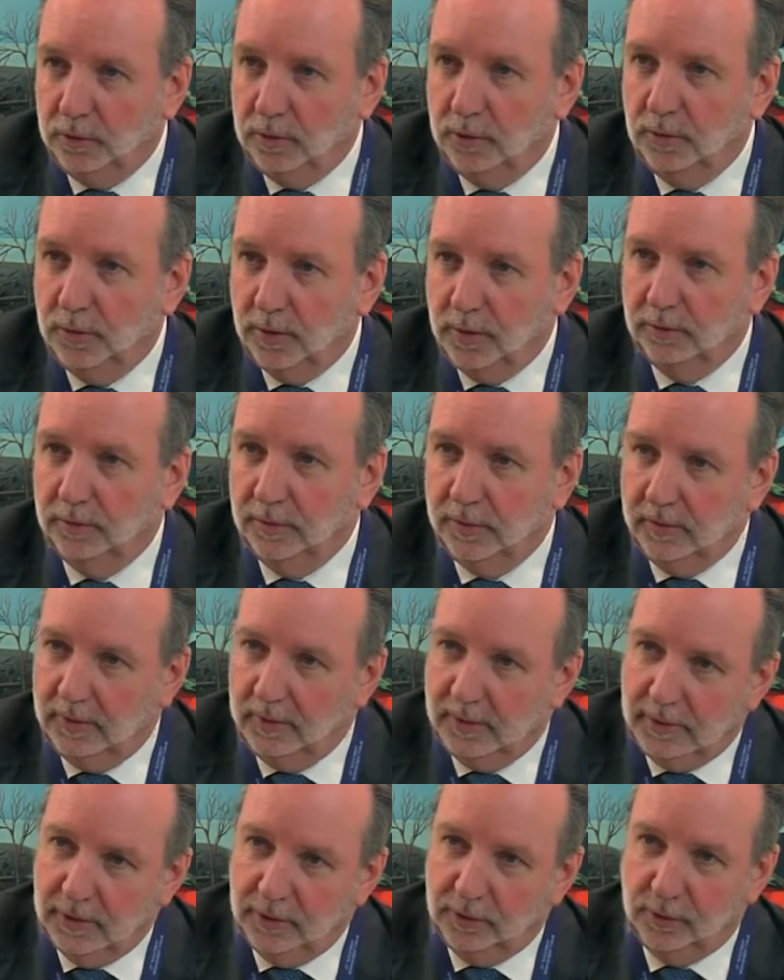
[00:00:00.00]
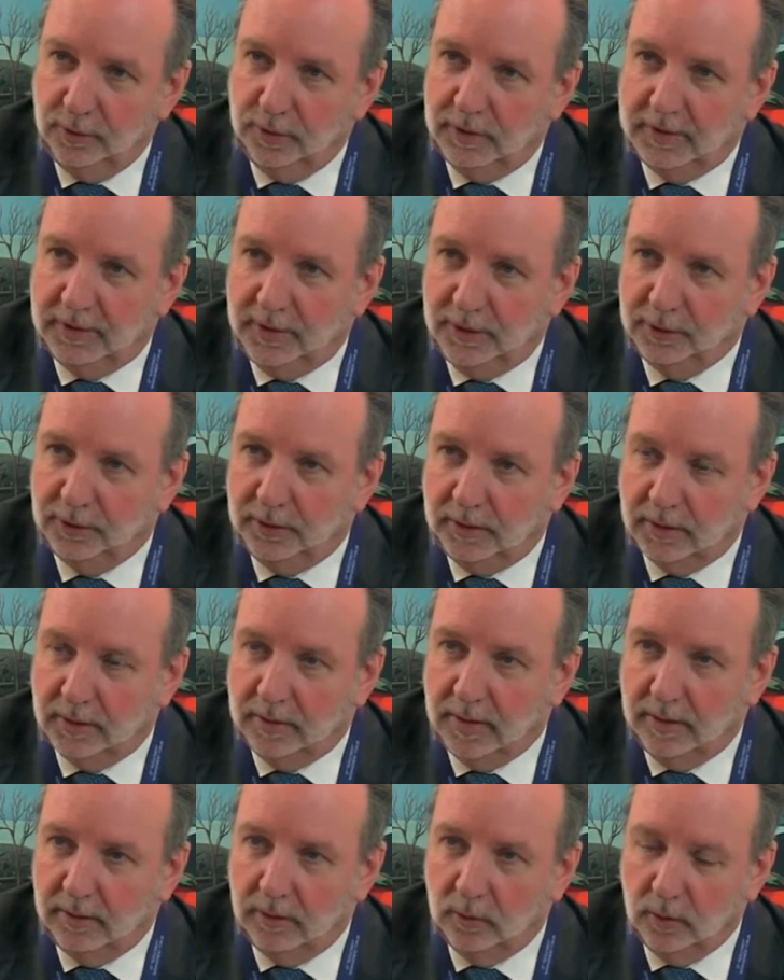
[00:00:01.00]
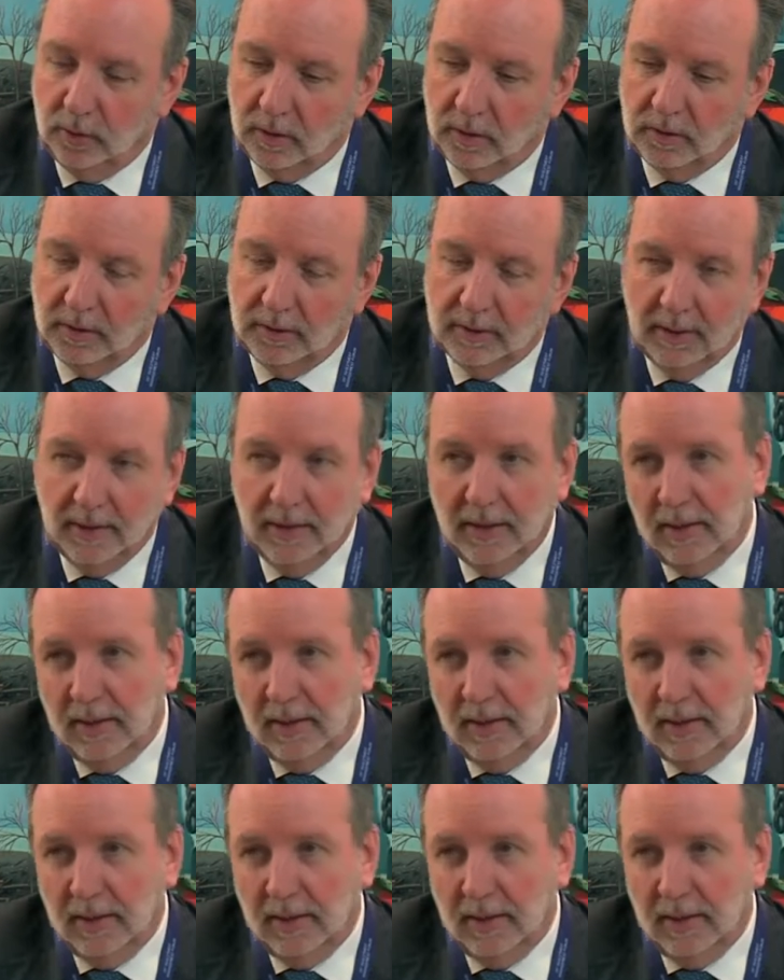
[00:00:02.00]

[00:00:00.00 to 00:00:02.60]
200 jurisdictions around the world,